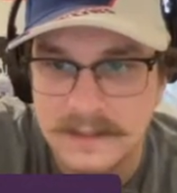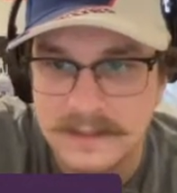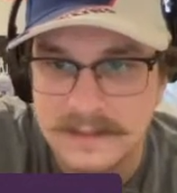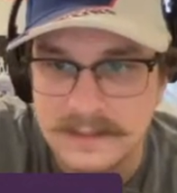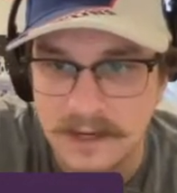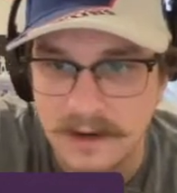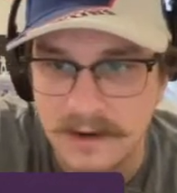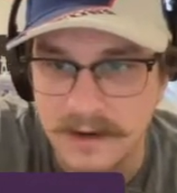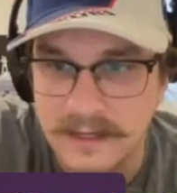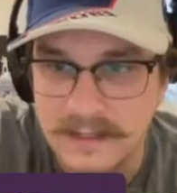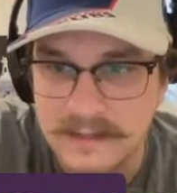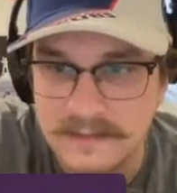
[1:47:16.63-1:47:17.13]

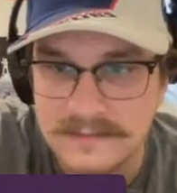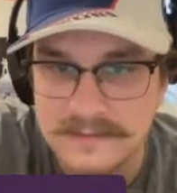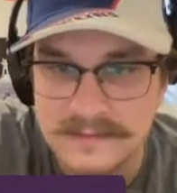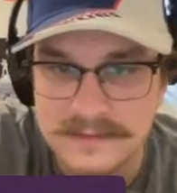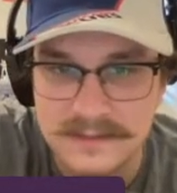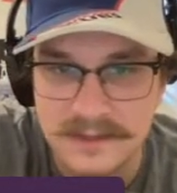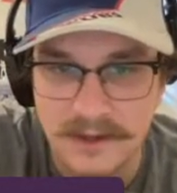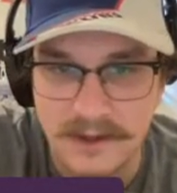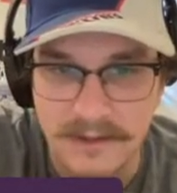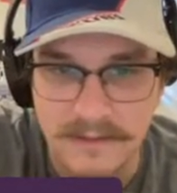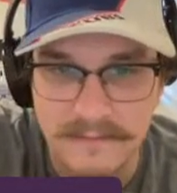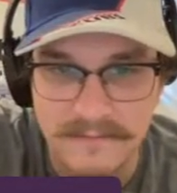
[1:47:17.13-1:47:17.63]
Sorry,
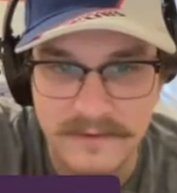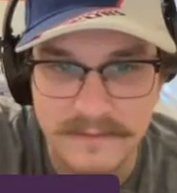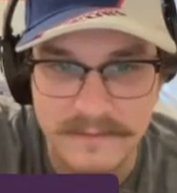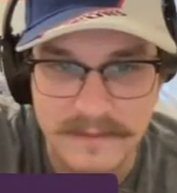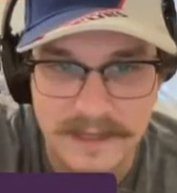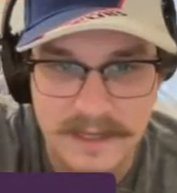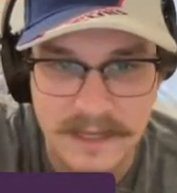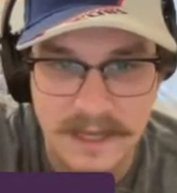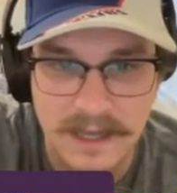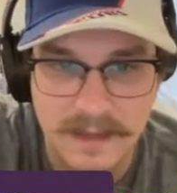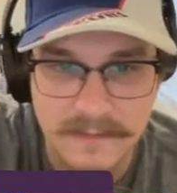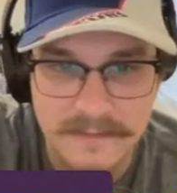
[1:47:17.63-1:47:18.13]
stole him from
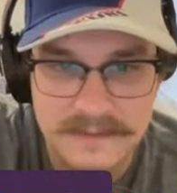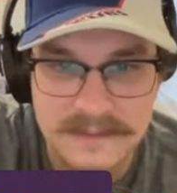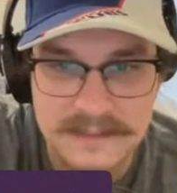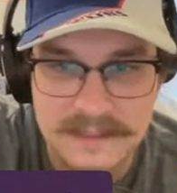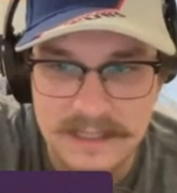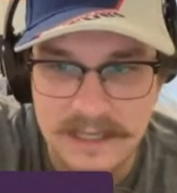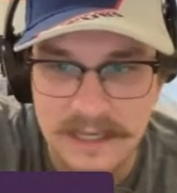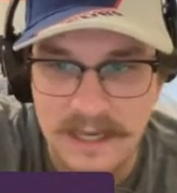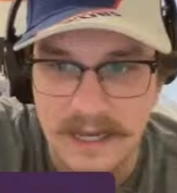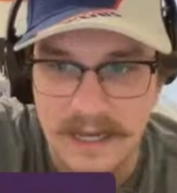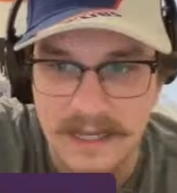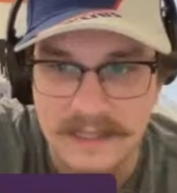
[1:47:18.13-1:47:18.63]
the Cubs.
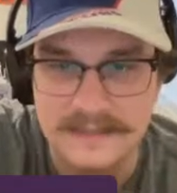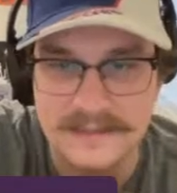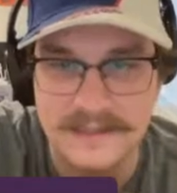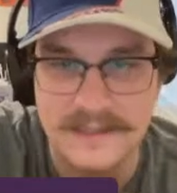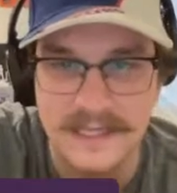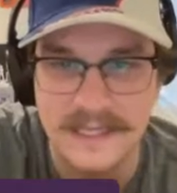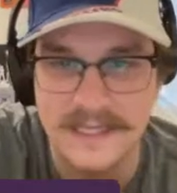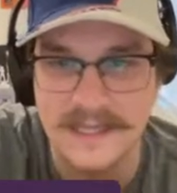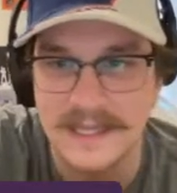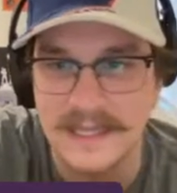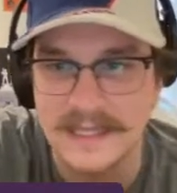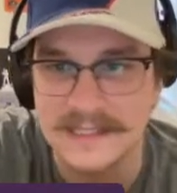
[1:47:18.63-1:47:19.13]
So
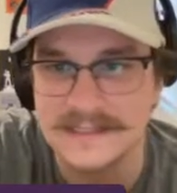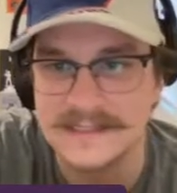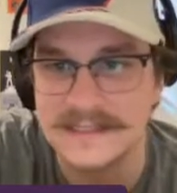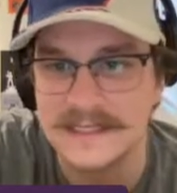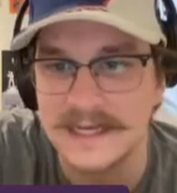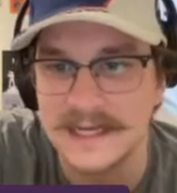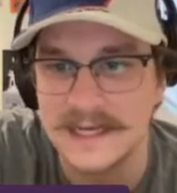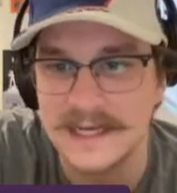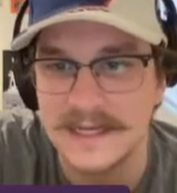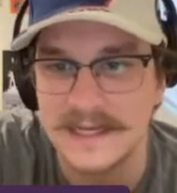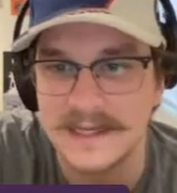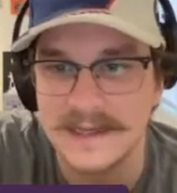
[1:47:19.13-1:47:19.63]
that's
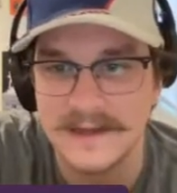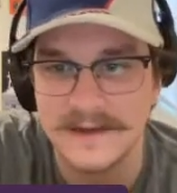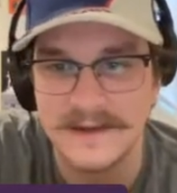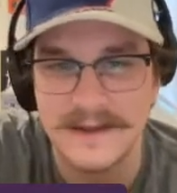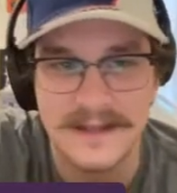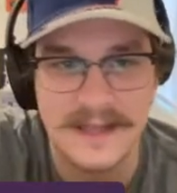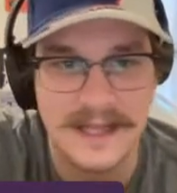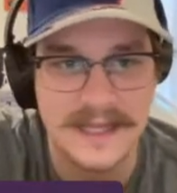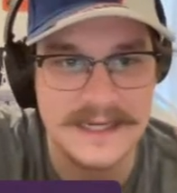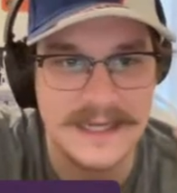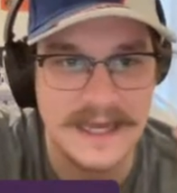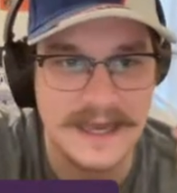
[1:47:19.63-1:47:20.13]

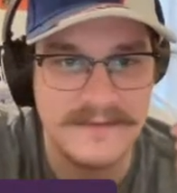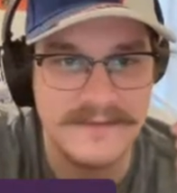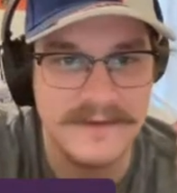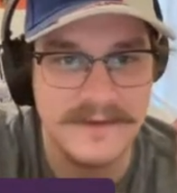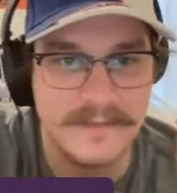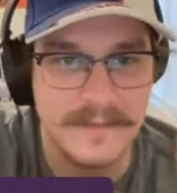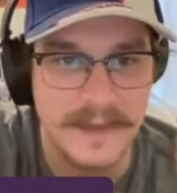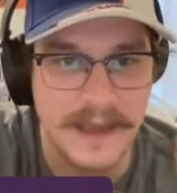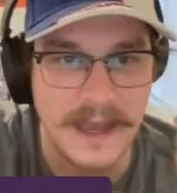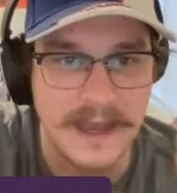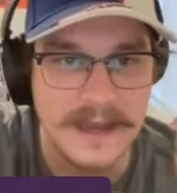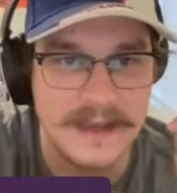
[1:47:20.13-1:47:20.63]
glad to have
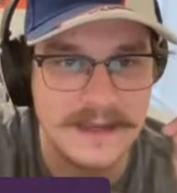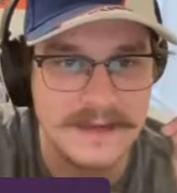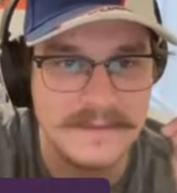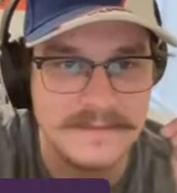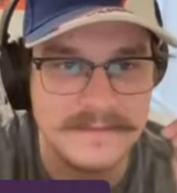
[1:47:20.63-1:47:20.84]
him back.